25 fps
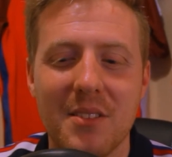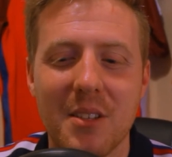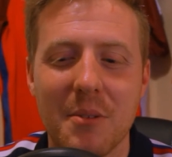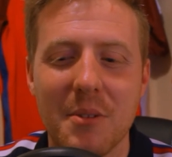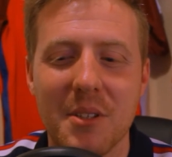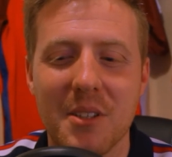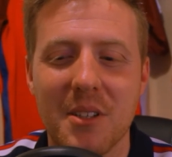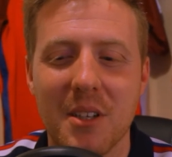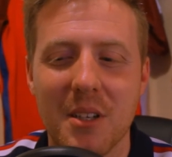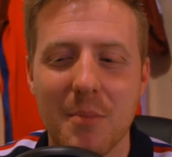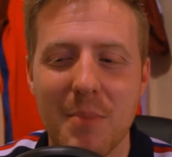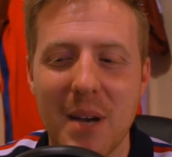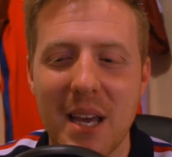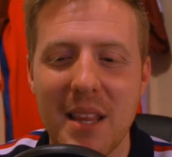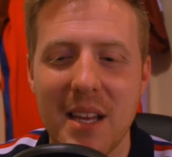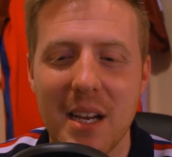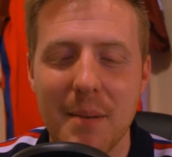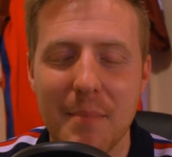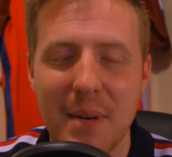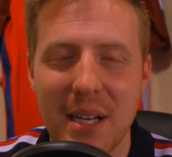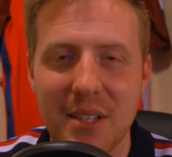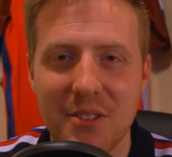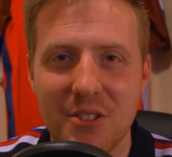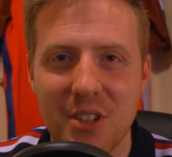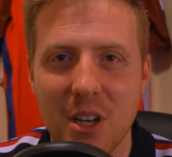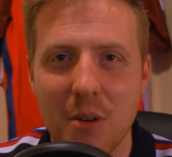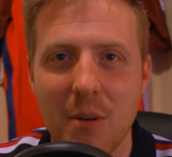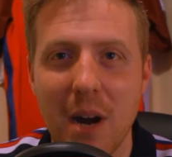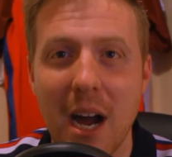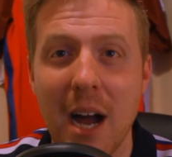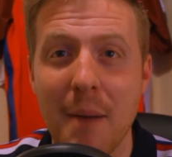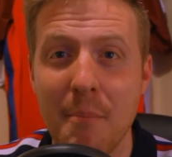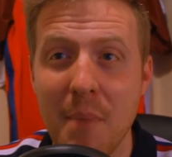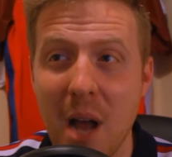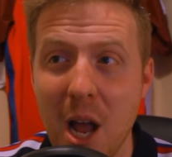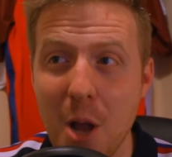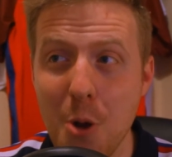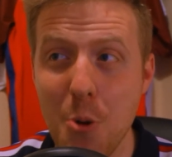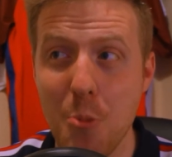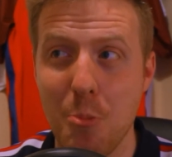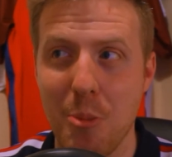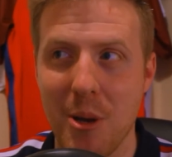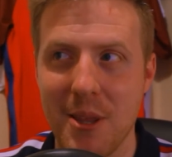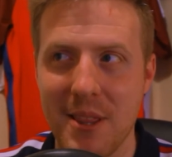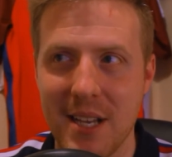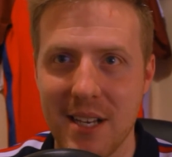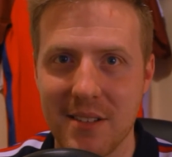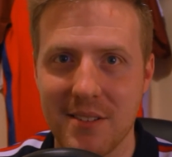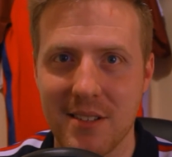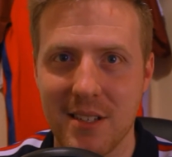So he's got to bear that in mind. So I'm
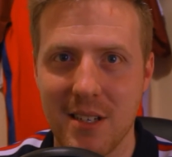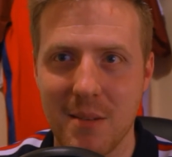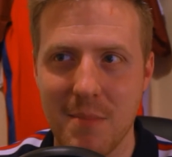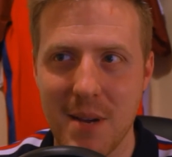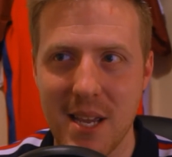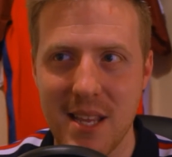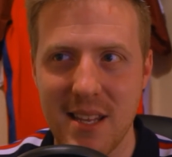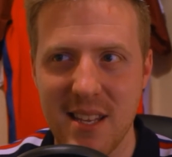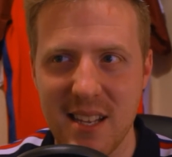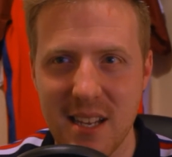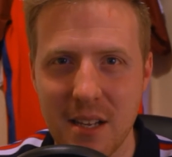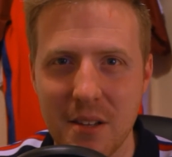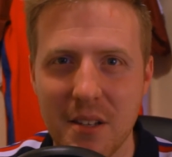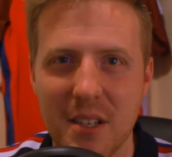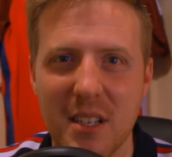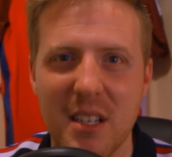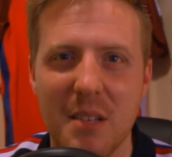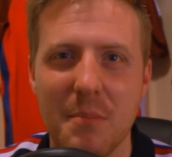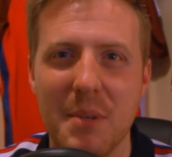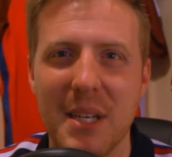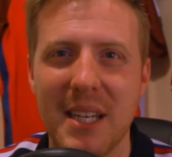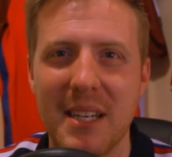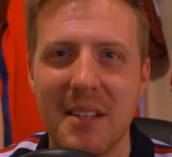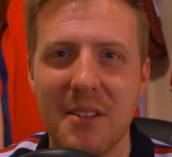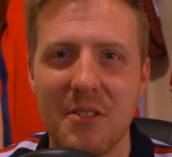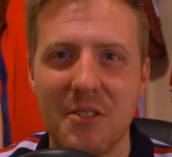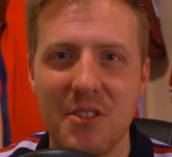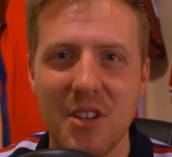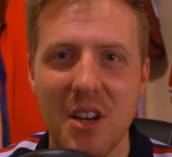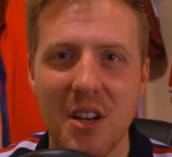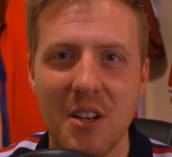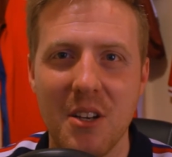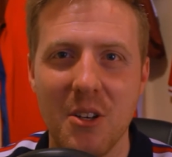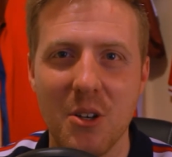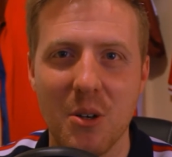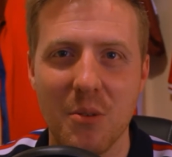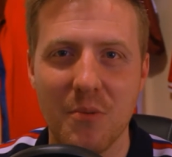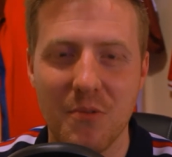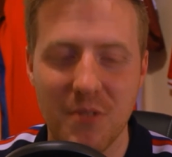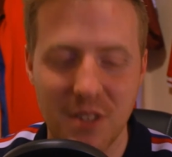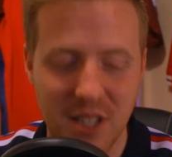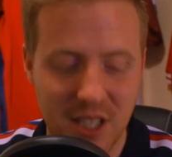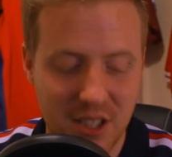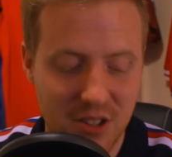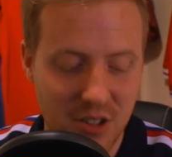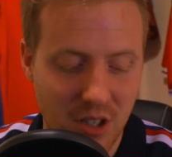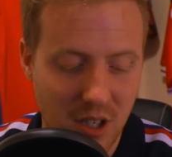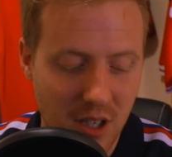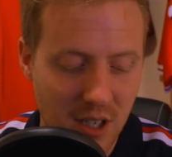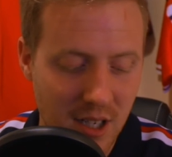hoping that's going to be, you know, they're going to be turning up
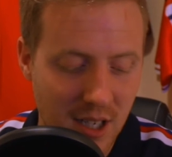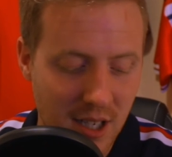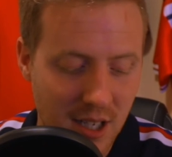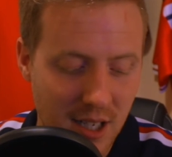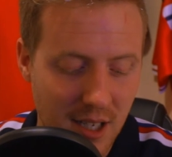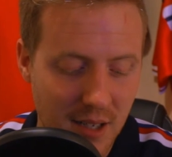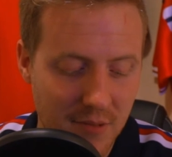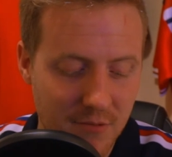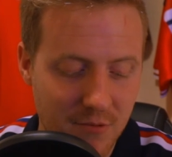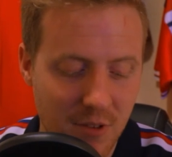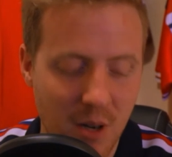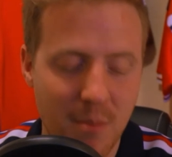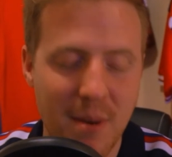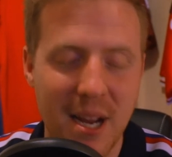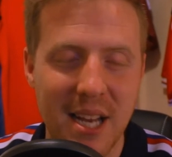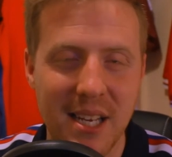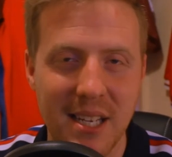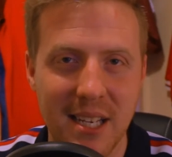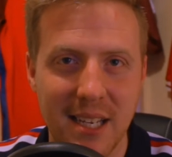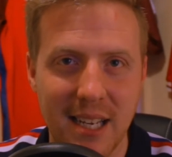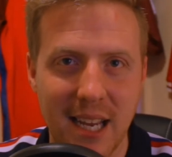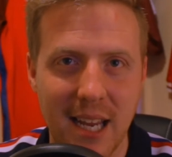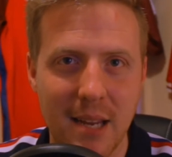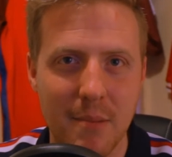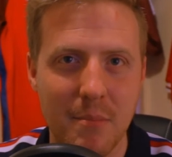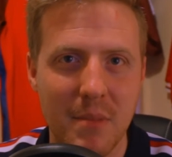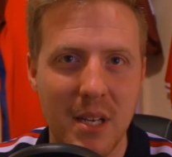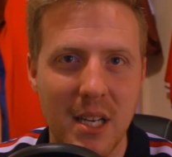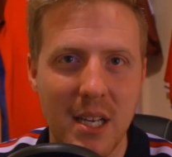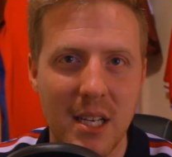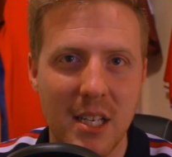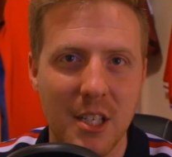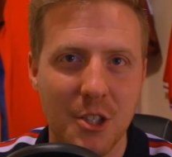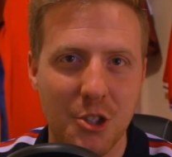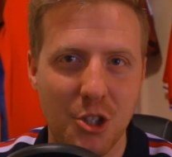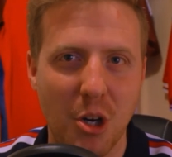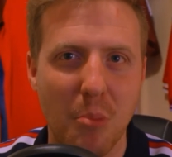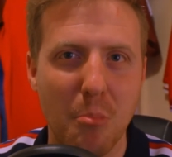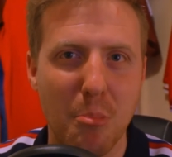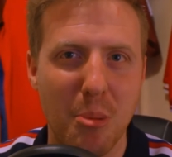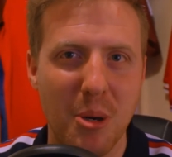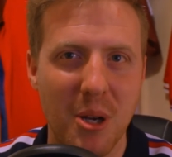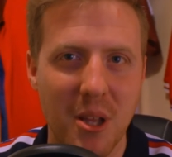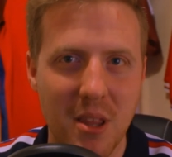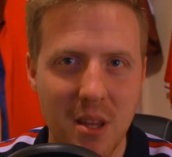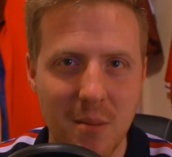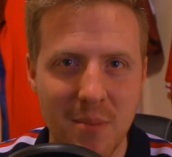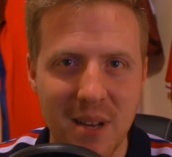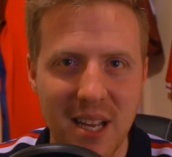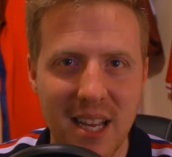for this Romania game,
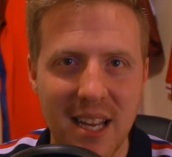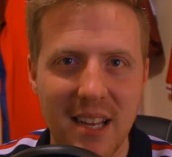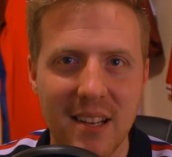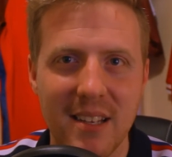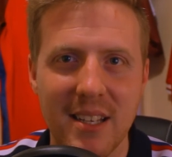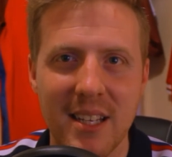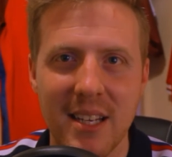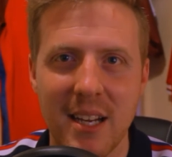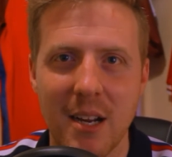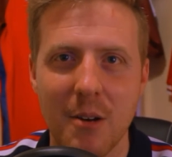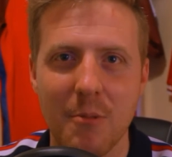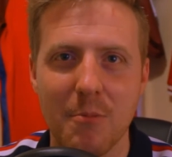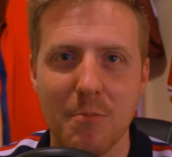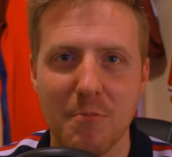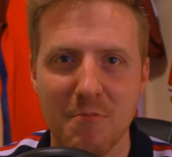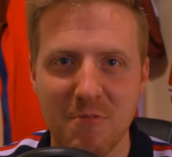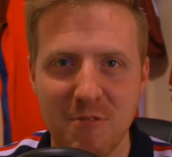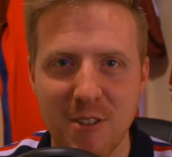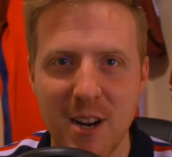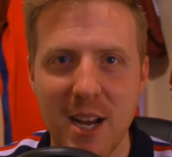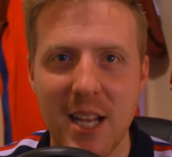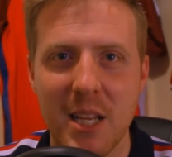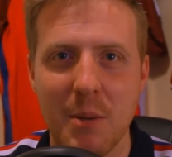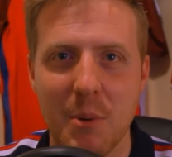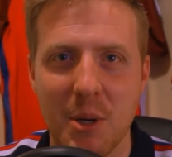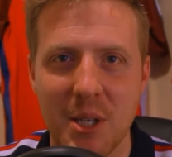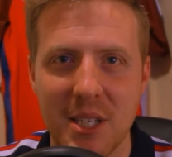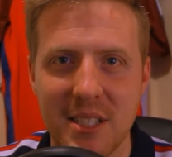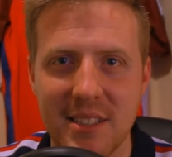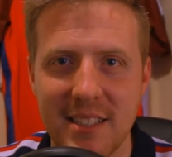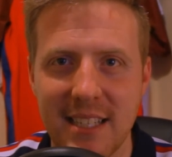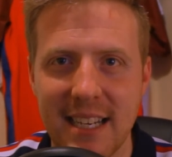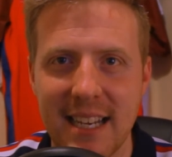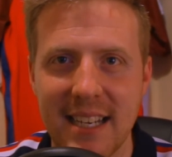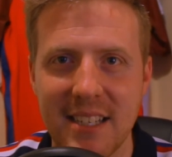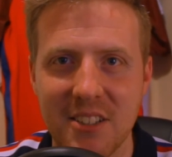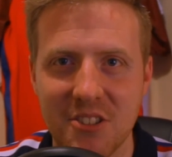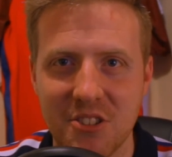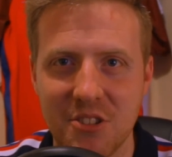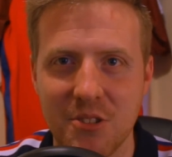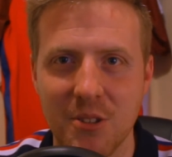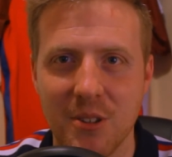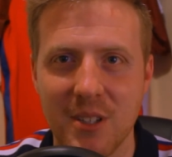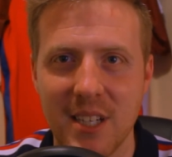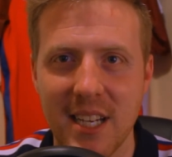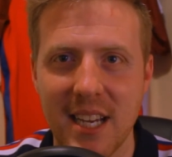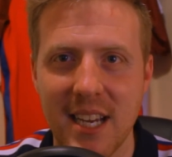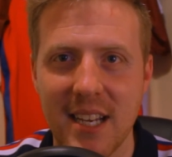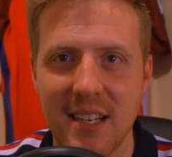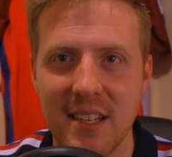chomping at the bit, you know, really wanting to get it
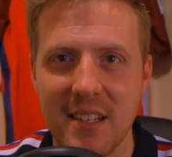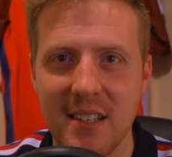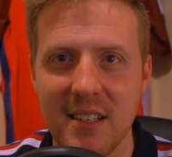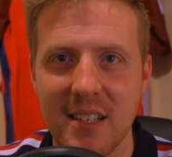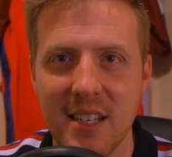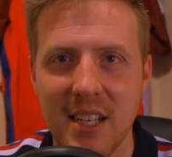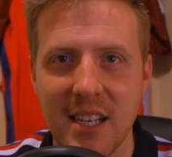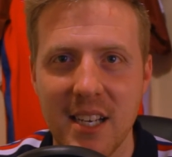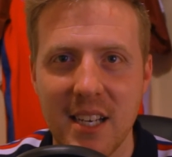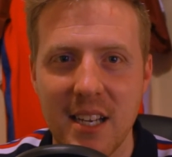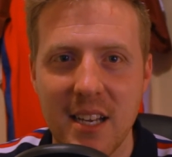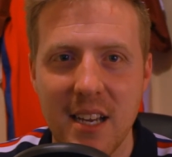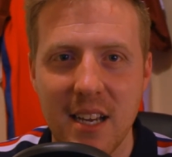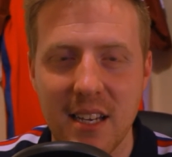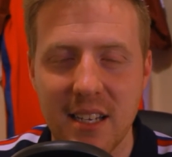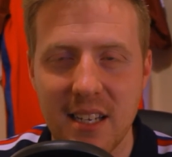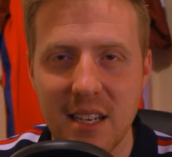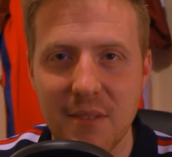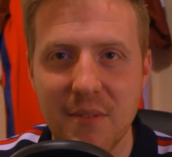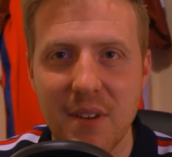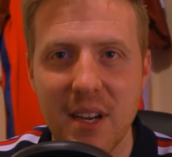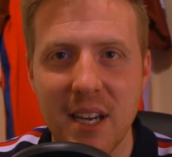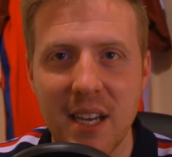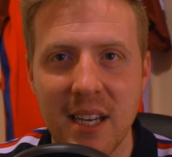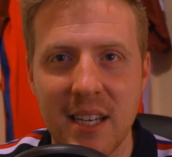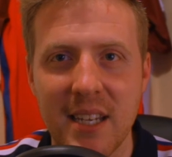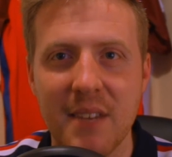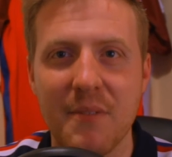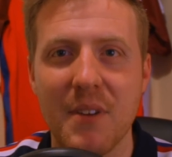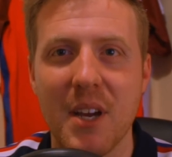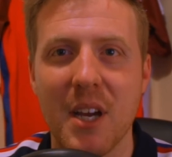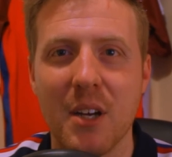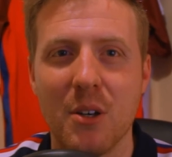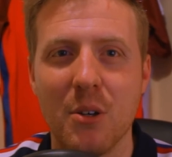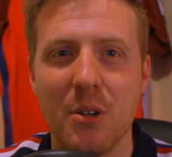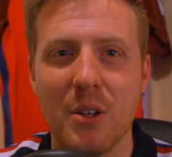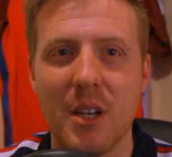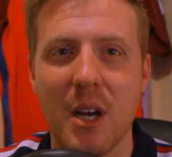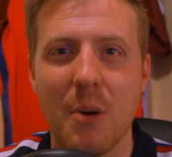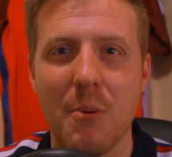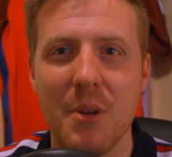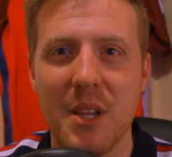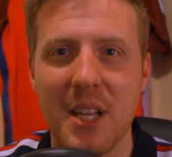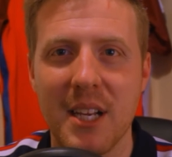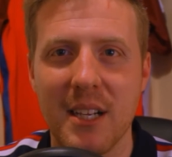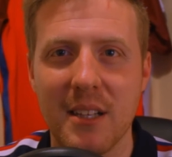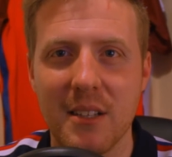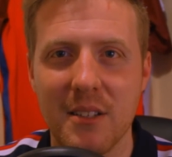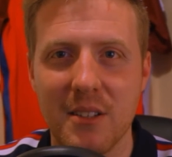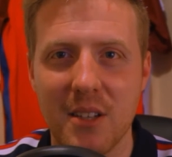stuck in and give it a good
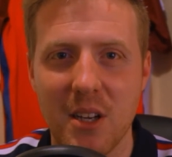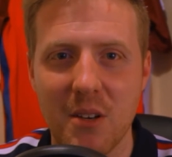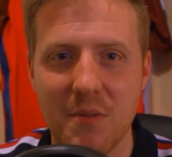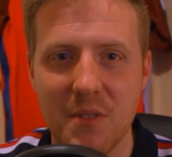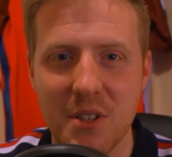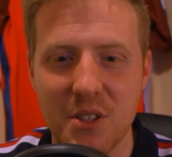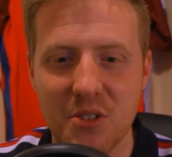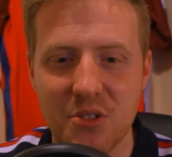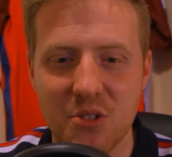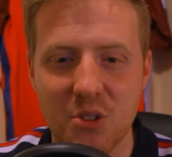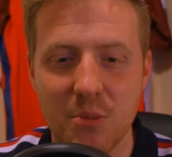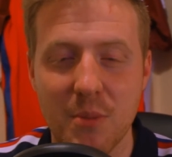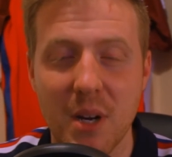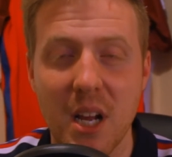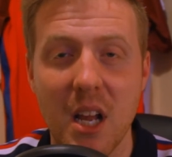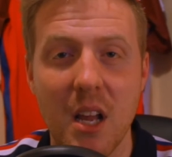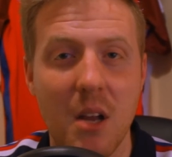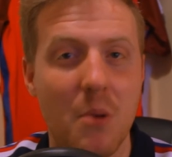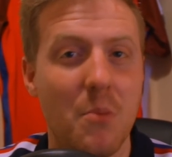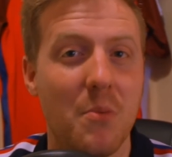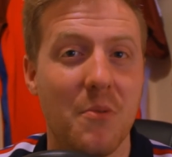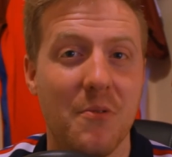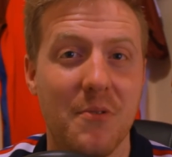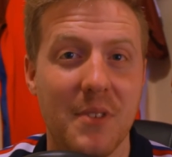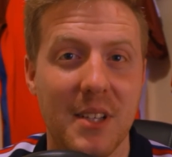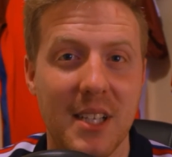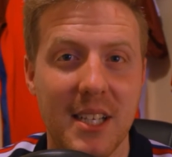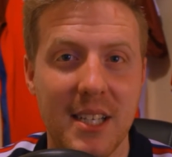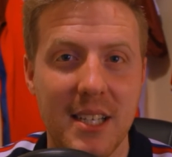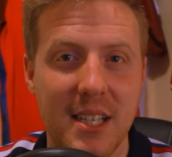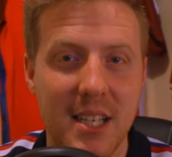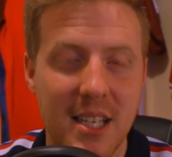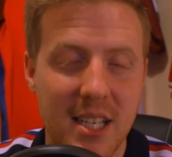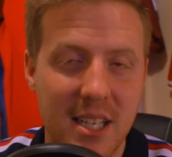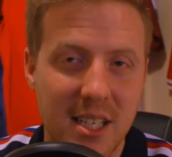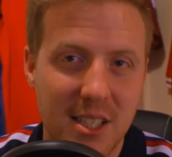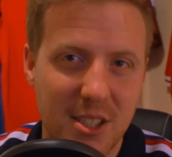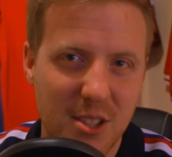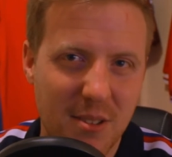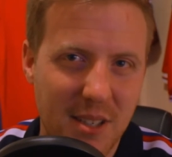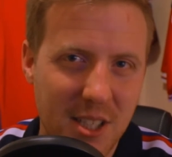go with England over the summer, hopefully.